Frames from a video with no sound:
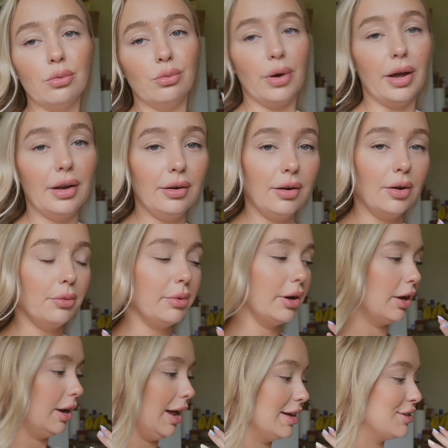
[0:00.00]
when we're
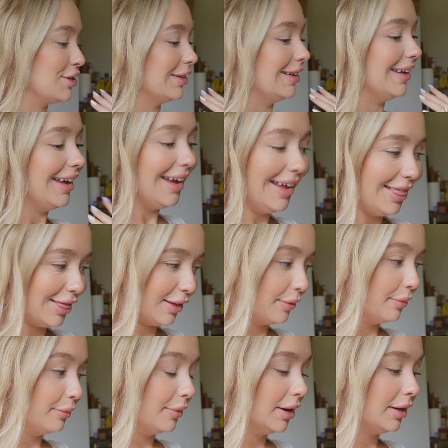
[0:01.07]
going to actually eat
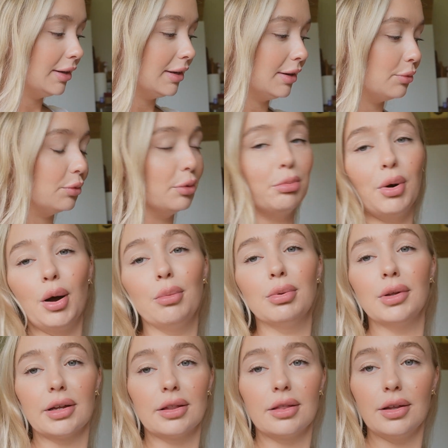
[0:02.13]
them, we'll pop
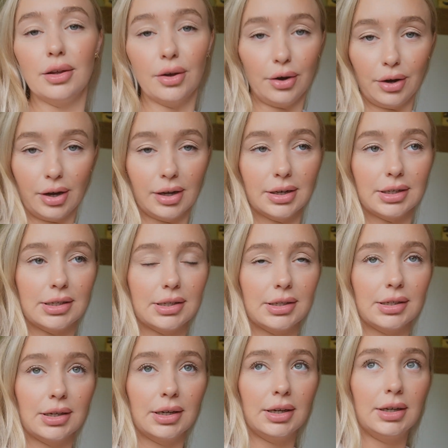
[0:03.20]
like the yogurt
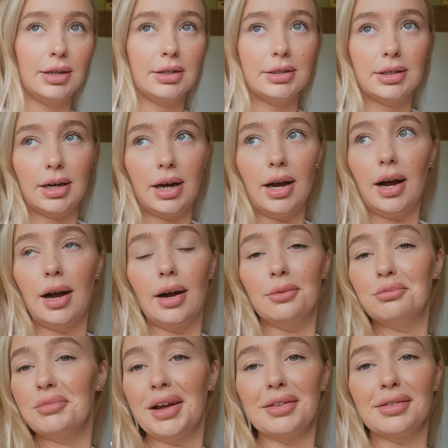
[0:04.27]

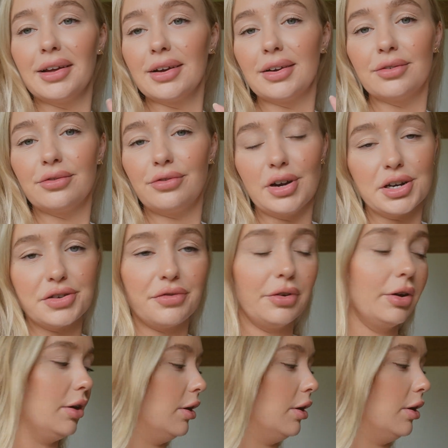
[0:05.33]
and like fresh fruit